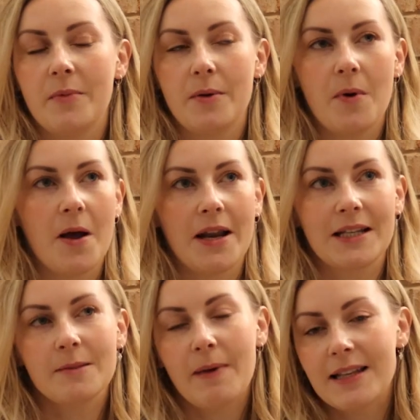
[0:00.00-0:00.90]
We weren't
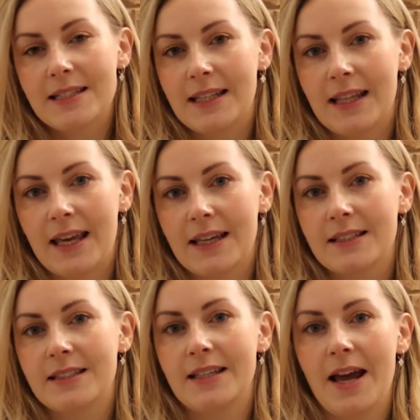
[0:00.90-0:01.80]
expecting
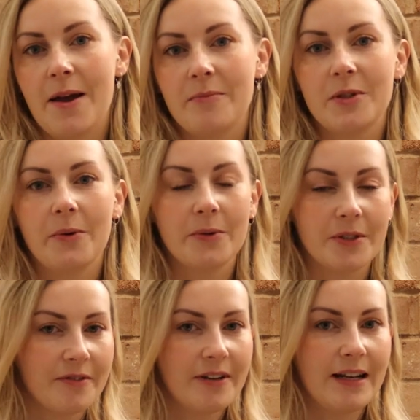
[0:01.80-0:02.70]
this, so it
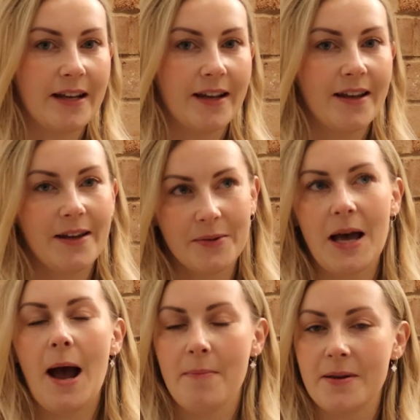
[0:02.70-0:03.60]
was a
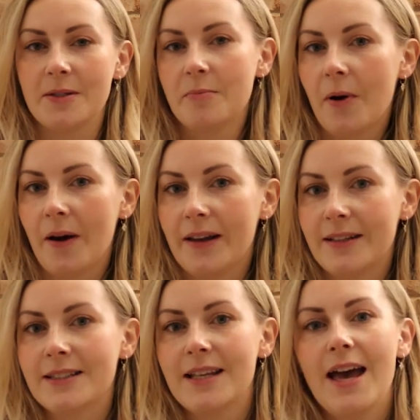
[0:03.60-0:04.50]
happy
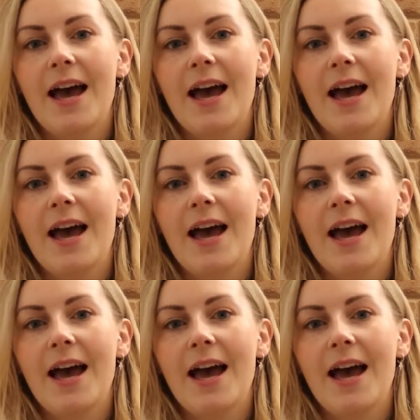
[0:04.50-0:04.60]
surprise,